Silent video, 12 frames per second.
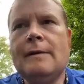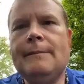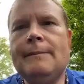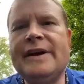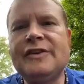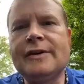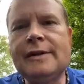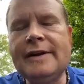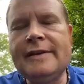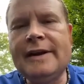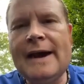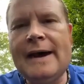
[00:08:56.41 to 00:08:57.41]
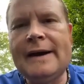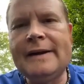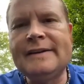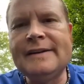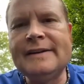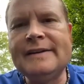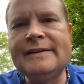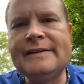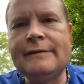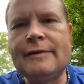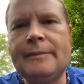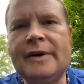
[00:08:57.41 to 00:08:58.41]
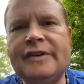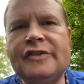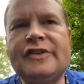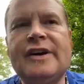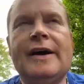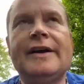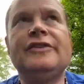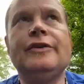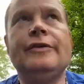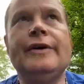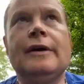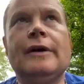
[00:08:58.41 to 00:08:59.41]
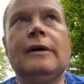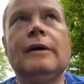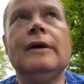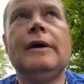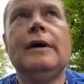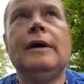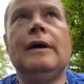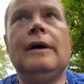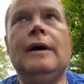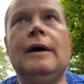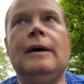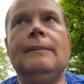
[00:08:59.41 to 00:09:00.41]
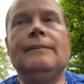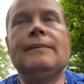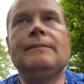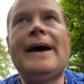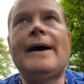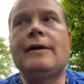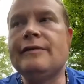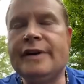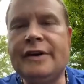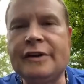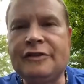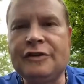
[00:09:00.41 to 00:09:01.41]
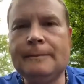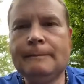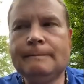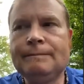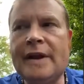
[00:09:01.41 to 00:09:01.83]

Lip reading: basically the addict is very much tied to their pattern of addiction.